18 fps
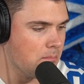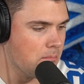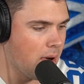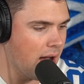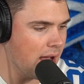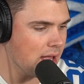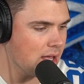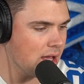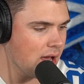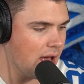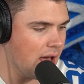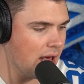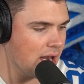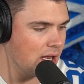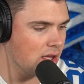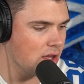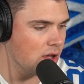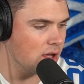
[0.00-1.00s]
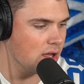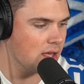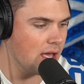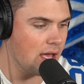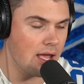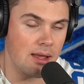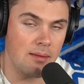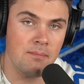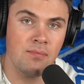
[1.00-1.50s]
Micah had a good
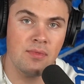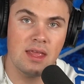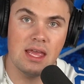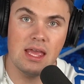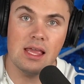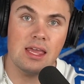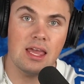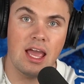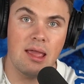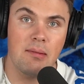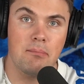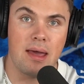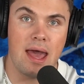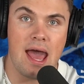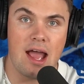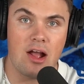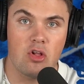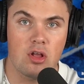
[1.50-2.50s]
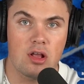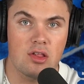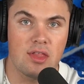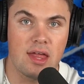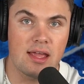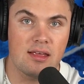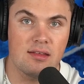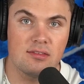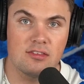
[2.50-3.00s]
game. He came back
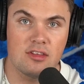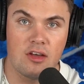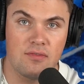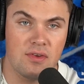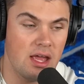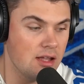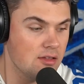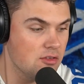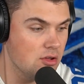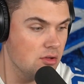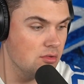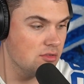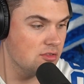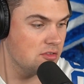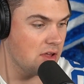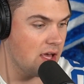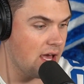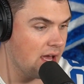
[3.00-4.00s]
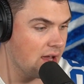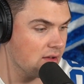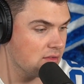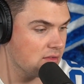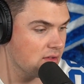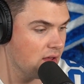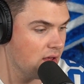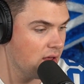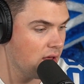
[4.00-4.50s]
looking like himself. He had two
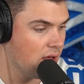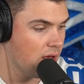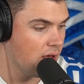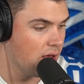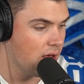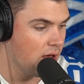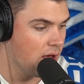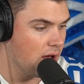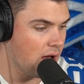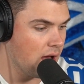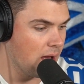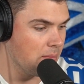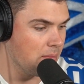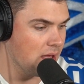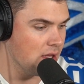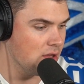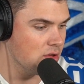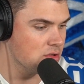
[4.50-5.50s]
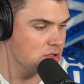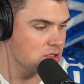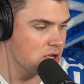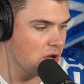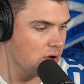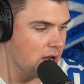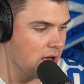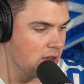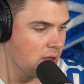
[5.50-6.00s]
sacks. I mean, you
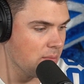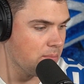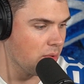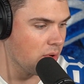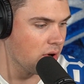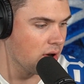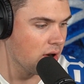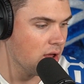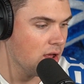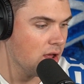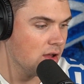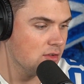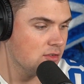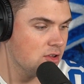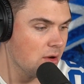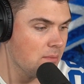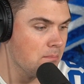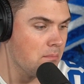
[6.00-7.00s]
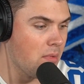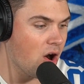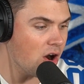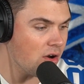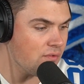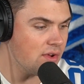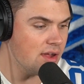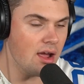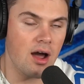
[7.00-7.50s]
just go down the board.
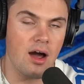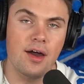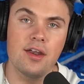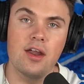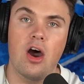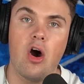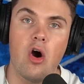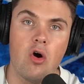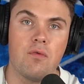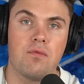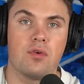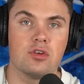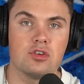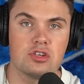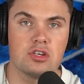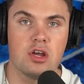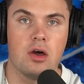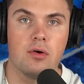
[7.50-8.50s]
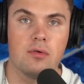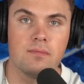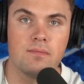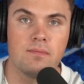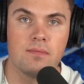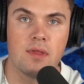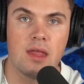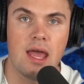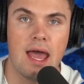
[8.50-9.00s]
DeMarvion Overshown
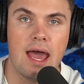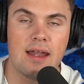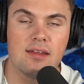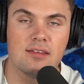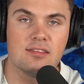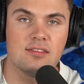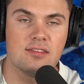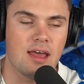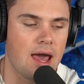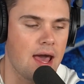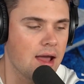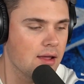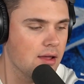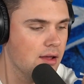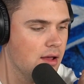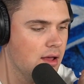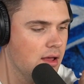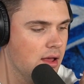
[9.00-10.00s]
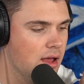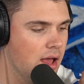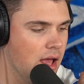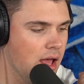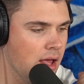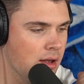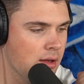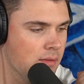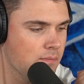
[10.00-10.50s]
had a sack.
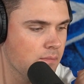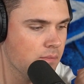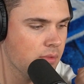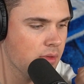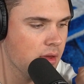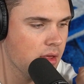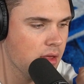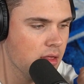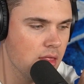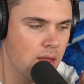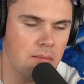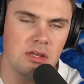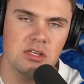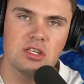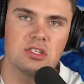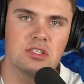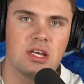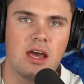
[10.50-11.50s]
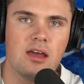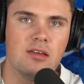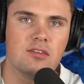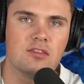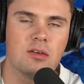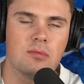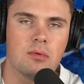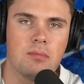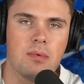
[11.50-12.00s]
And let me just tell
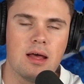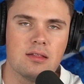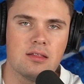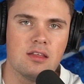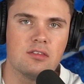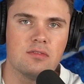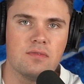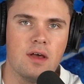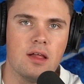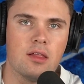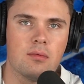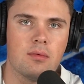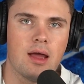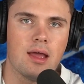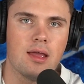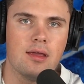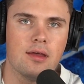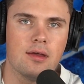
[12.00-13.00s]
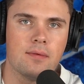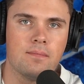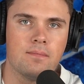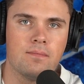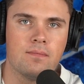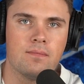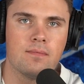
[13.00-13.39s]
you something about this fella right here.